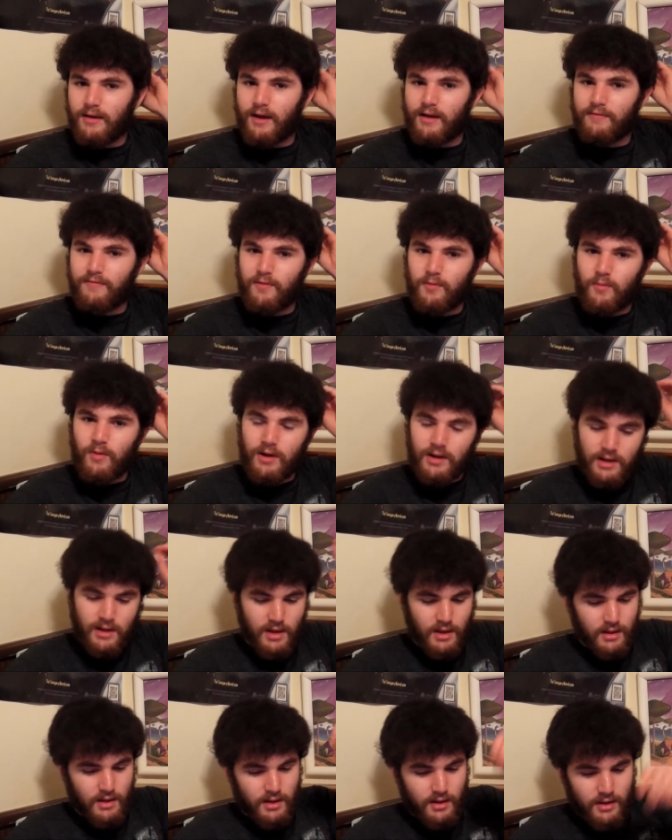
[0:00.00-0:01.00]
if you want.
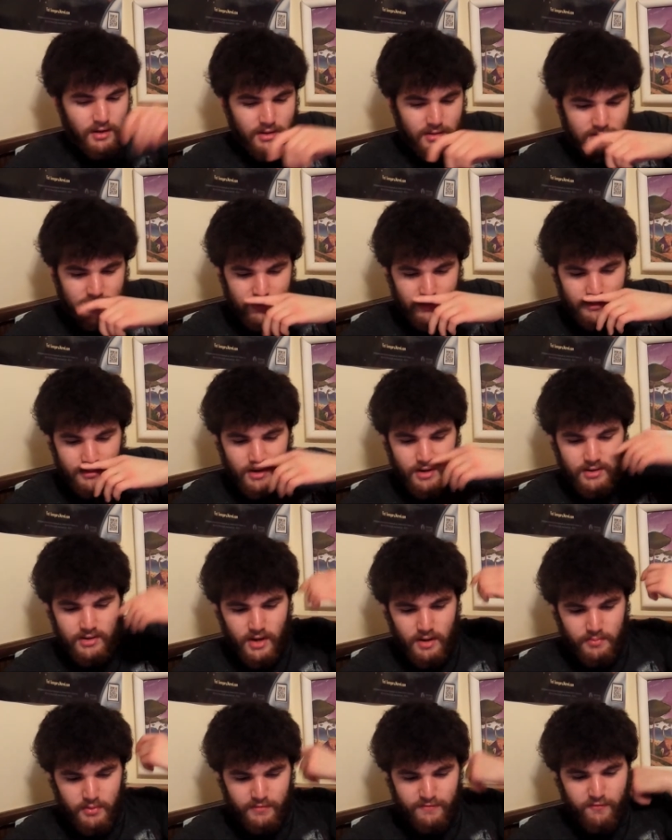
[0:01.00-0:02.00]
Uh, uh,
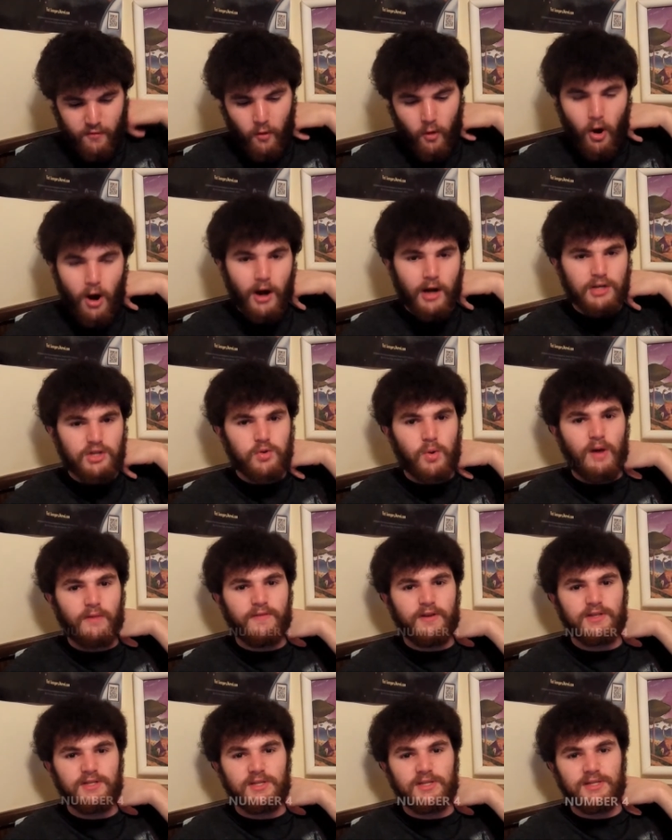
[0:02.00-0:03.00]
number four, 12
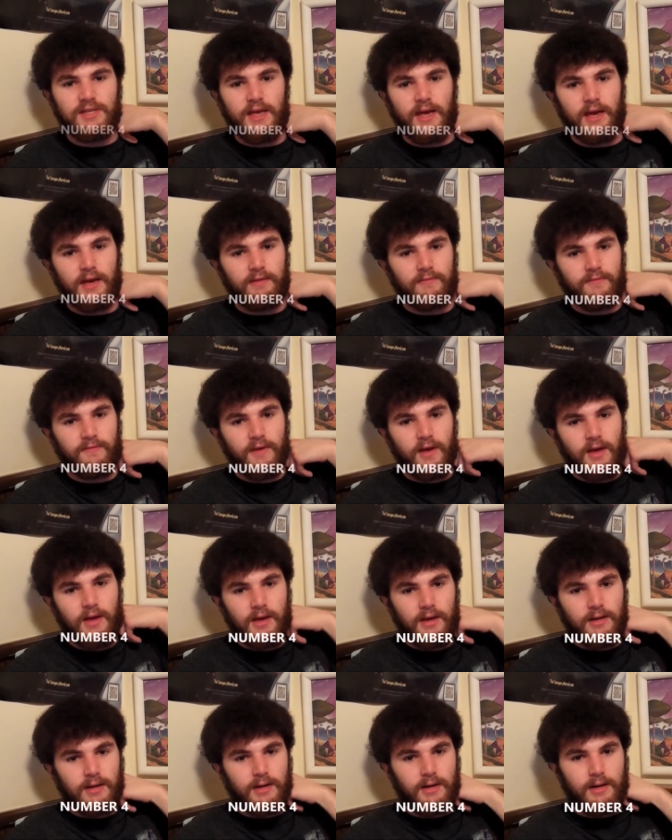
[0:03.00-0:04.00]
Years a Slave.
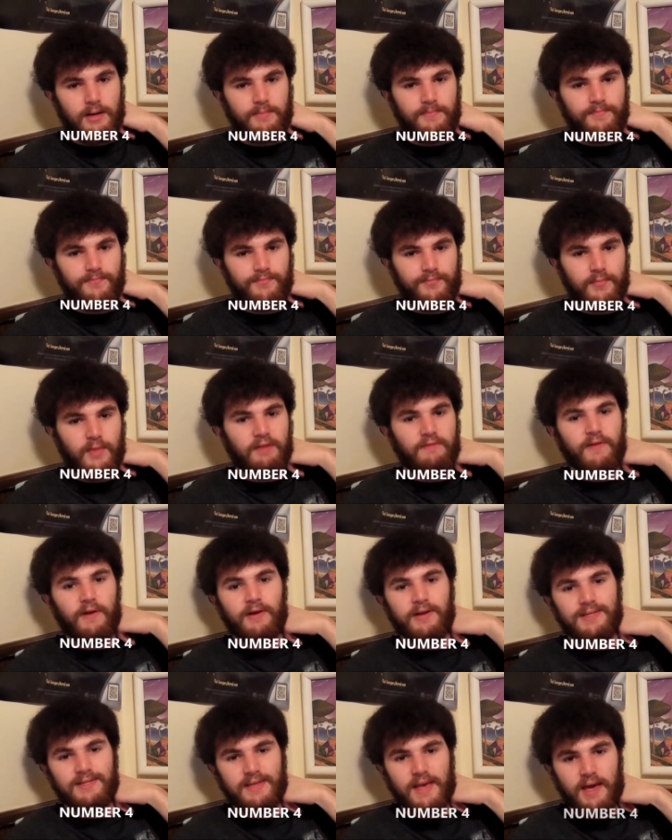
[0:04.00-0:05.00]
Um, a
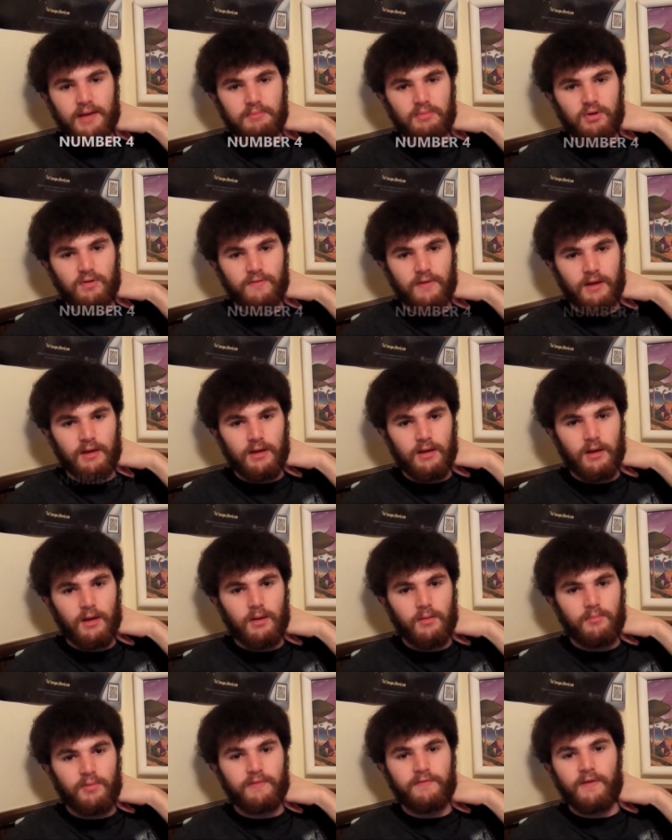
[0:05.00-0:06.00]
very sad movie,
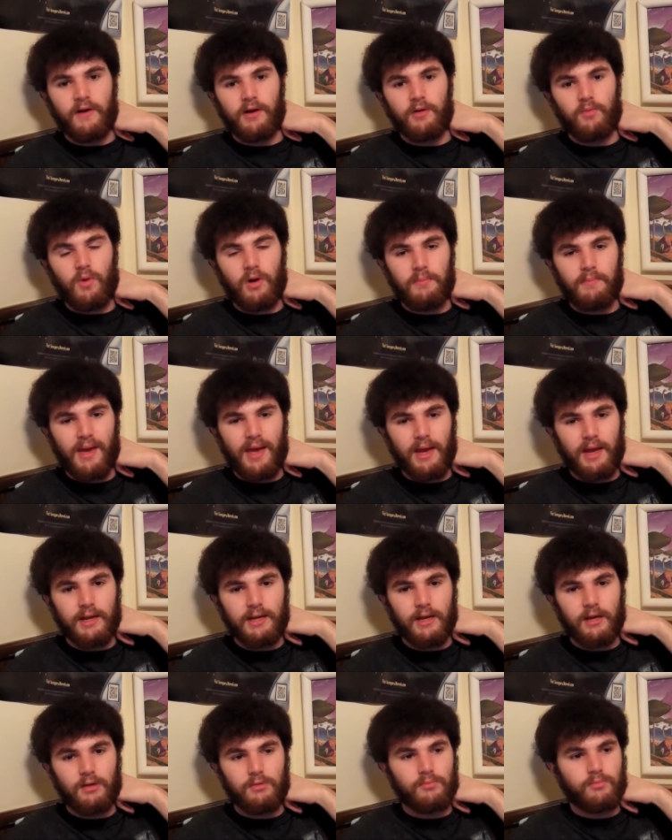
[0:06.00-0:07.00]
but very well
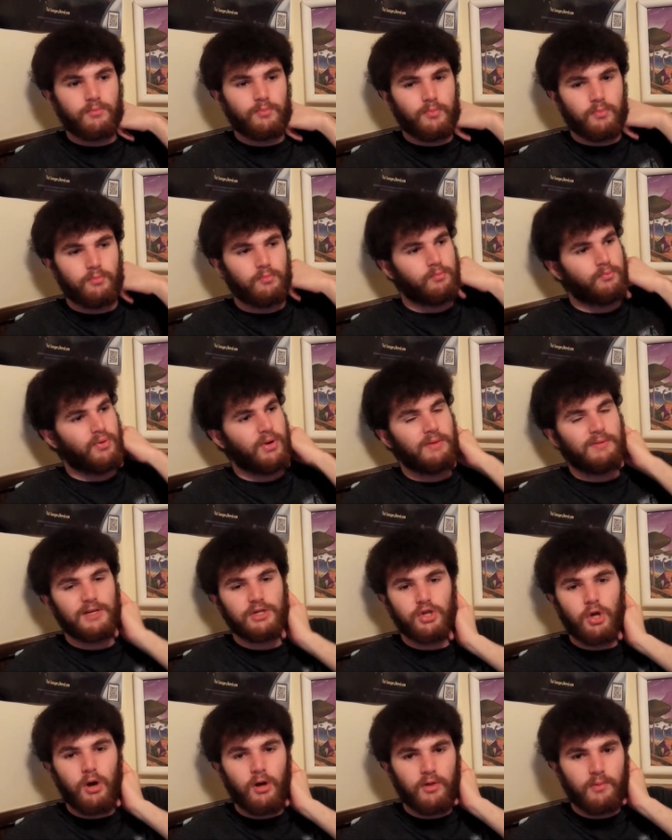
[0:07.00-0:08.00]
made. Pretty much
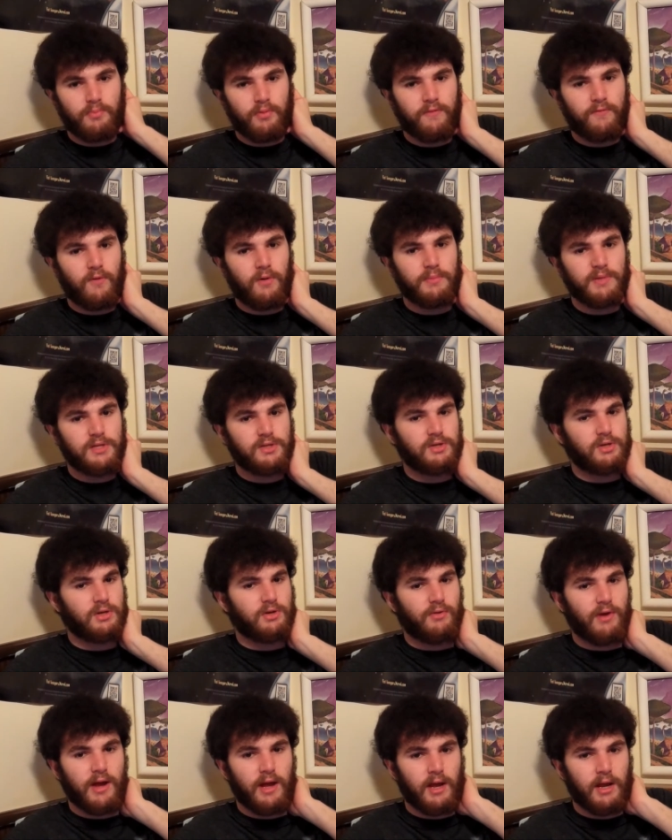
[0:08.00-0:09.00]
all the performances are
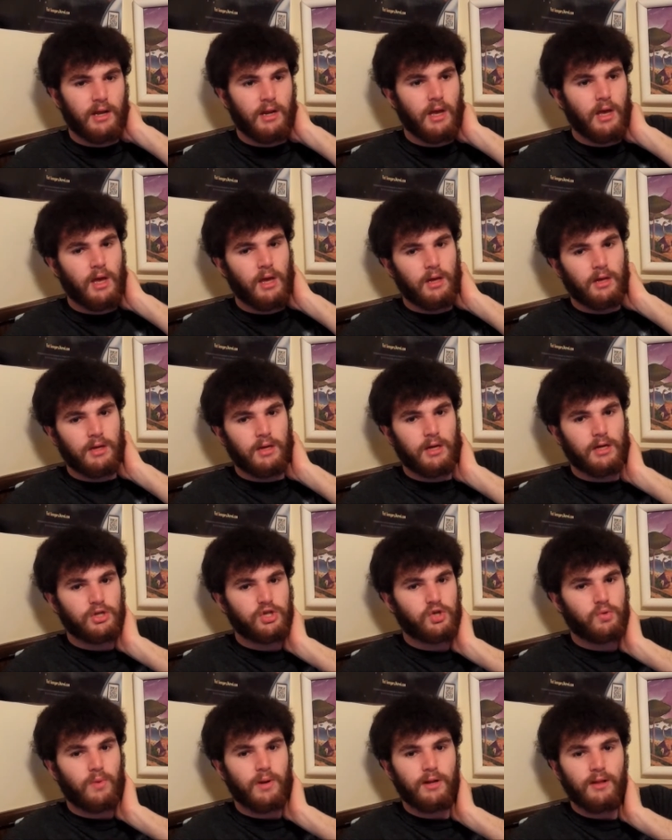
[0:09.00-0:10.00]
great. Uh,
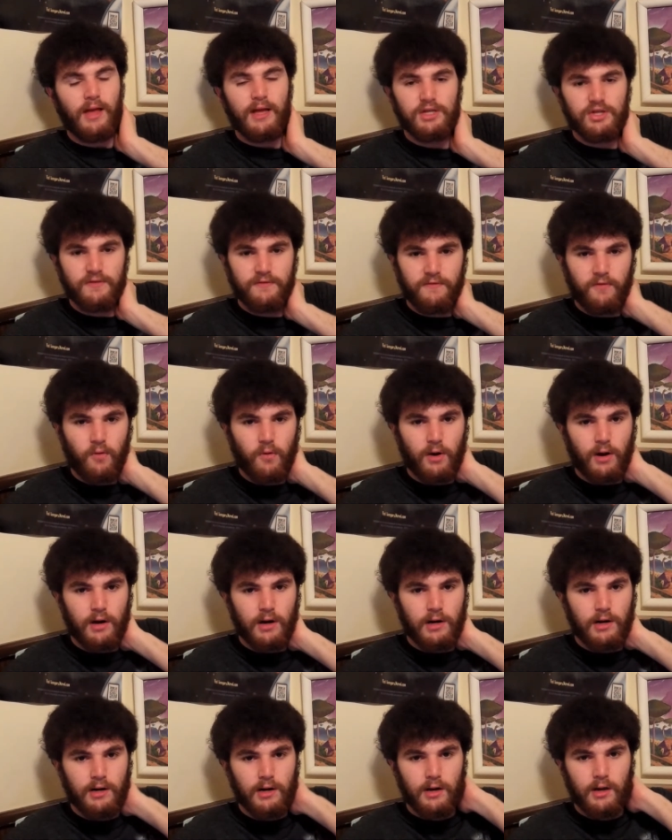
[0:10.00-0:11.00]
Chiwetel
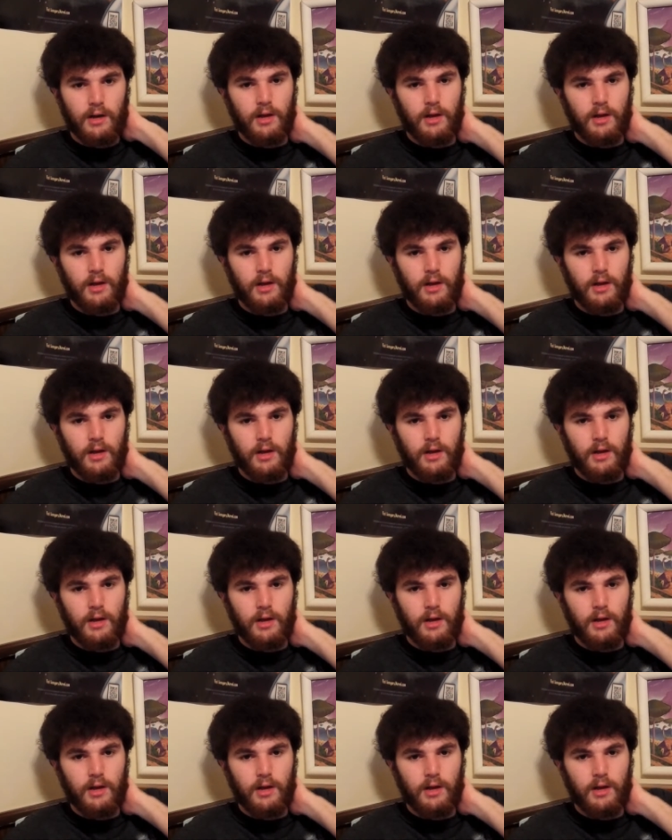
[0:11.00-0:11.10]
Ejiofor,